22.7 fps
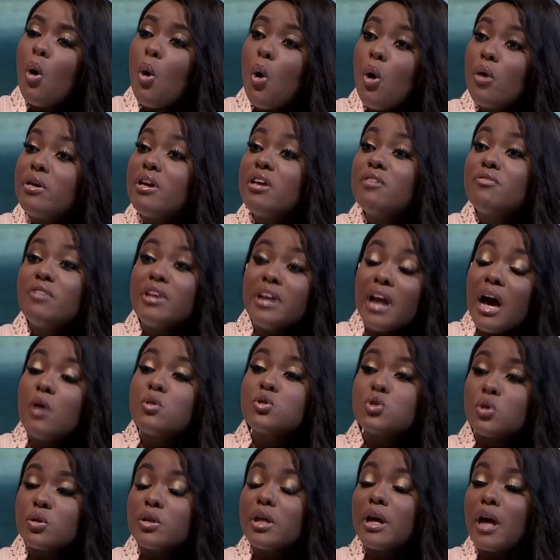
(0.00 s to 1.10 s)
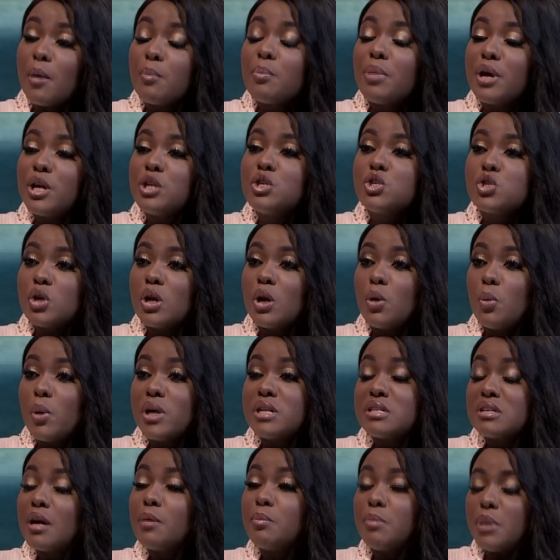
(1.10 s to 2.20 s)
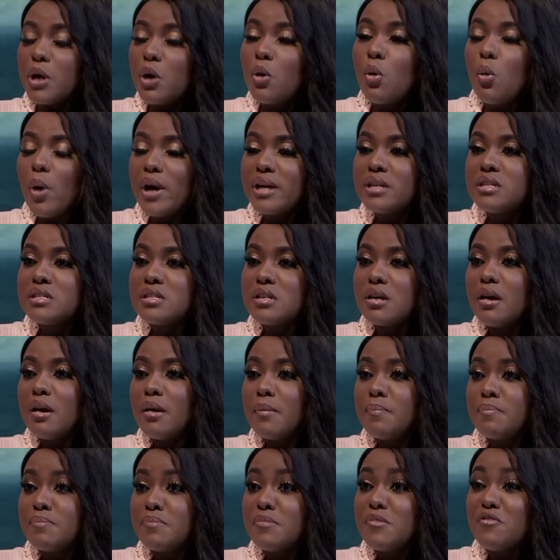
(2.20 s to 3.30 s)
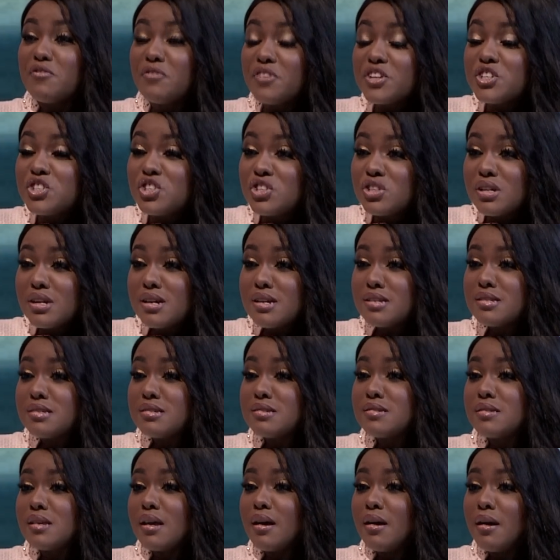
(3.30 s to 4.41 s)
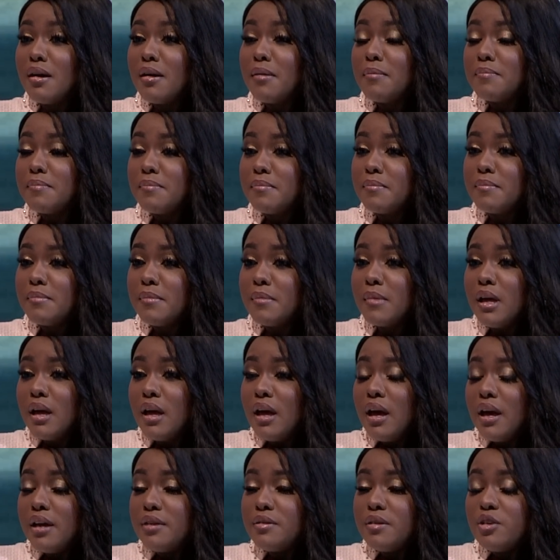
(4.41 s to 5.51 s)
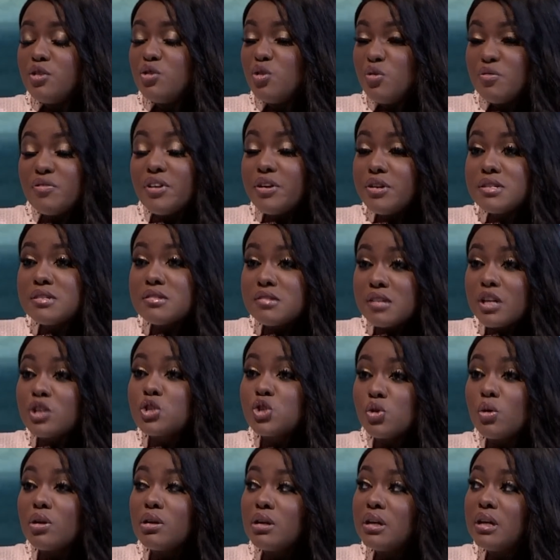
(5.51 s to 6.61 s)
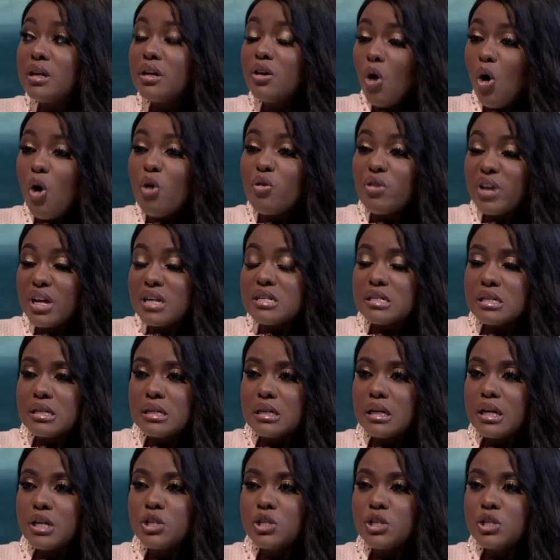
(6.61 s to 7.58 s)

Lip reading: Or even out on the campaign trail, where it can be quite vicious, and, very sexually oriented in nature.